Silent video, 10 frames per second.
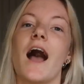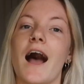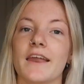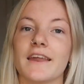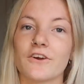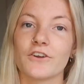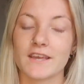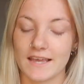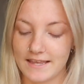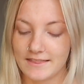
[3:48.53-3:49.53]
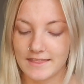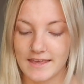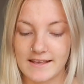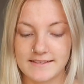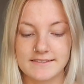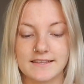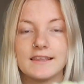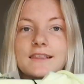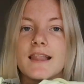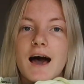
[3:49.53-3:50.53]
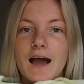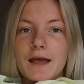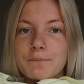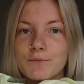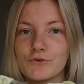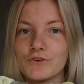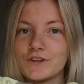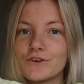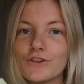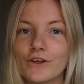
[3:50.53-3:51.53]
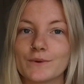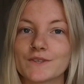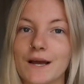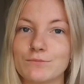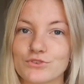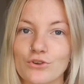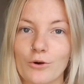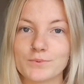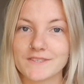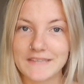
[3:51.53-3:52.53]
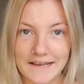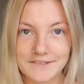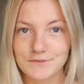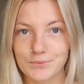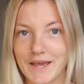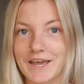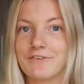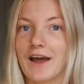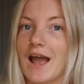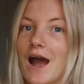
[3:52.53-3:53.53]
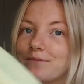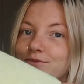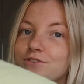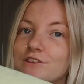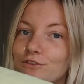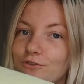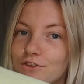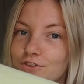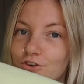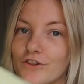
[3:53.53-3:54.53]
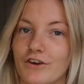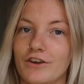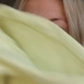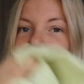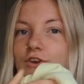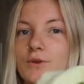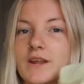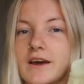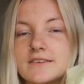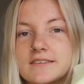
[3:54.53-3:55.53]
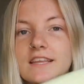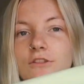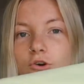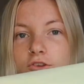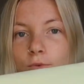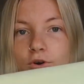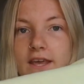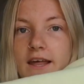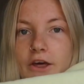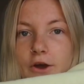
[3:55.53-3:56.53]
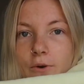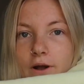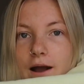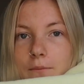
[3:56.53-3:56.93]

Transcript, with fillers: And I got it in this lime green colour, which I'm just obsessed with. I absolutely love this colour. It's so nice. It looks more yellow on